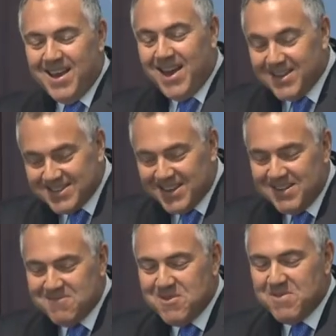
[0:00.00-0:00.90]

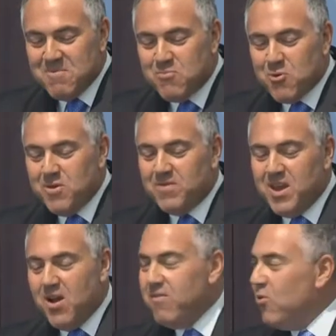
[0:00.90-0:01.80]
Lastly, we've improved
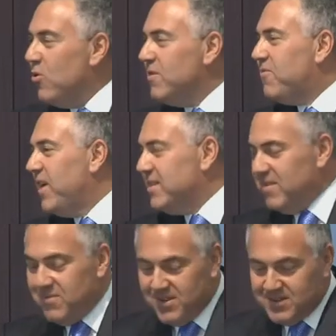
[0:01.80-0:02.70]
the overall
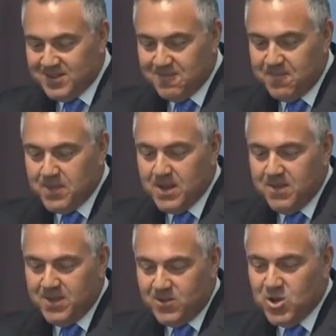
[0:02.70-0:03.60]
effectiveness
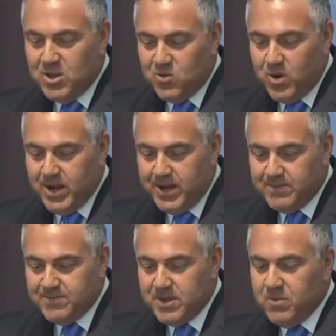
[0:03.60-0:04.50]
of the G20.
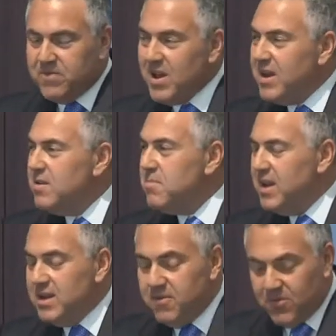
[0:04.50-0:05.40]
And we've done it in
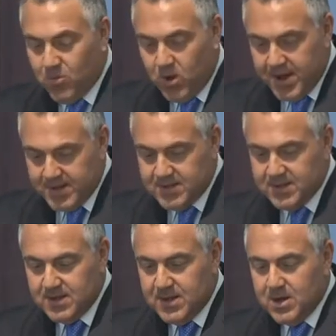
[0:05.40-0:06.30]
many different ways.
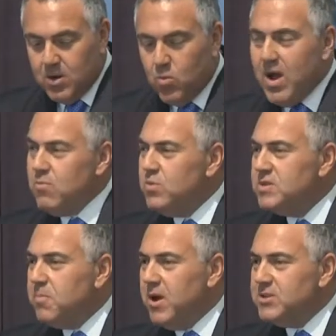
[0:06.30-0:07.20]
One
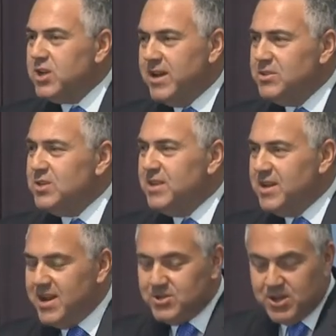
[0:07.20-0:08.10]
was by changing the
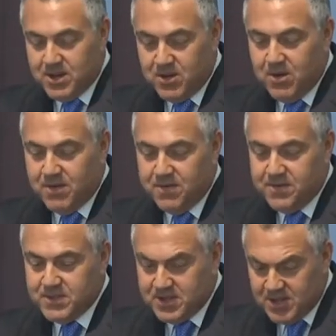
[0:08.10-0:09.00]
nature of
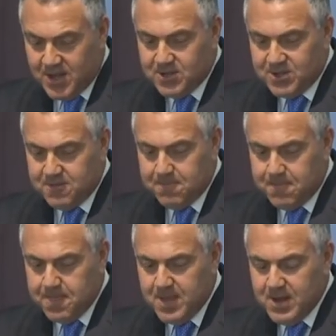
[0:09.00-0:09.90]
discussion.
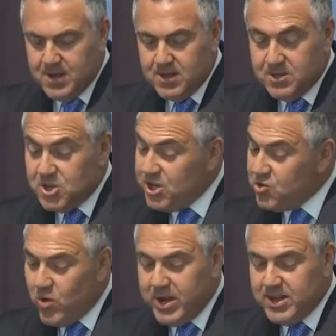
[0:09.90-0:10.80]
The
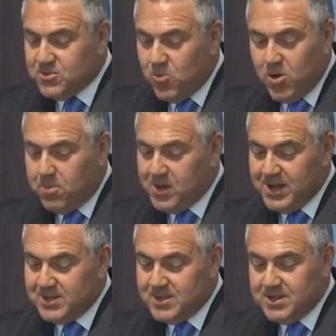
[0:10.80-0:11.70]
G20 is well
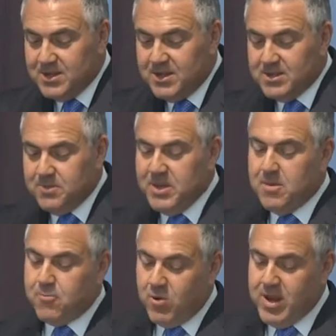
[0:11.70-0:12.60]
placed to be
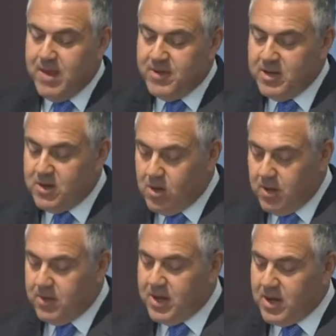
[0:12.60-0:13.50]
the preeminent
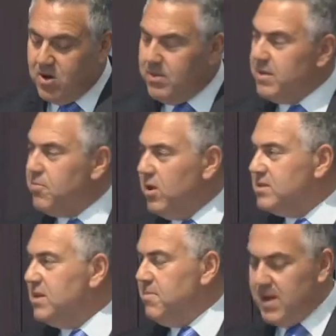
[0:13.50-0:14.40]
global economic
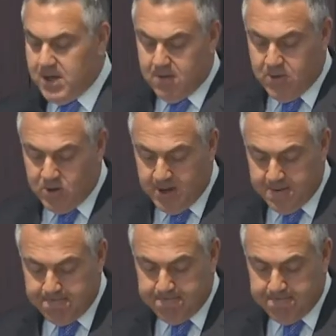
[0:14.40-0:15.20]
policy making body.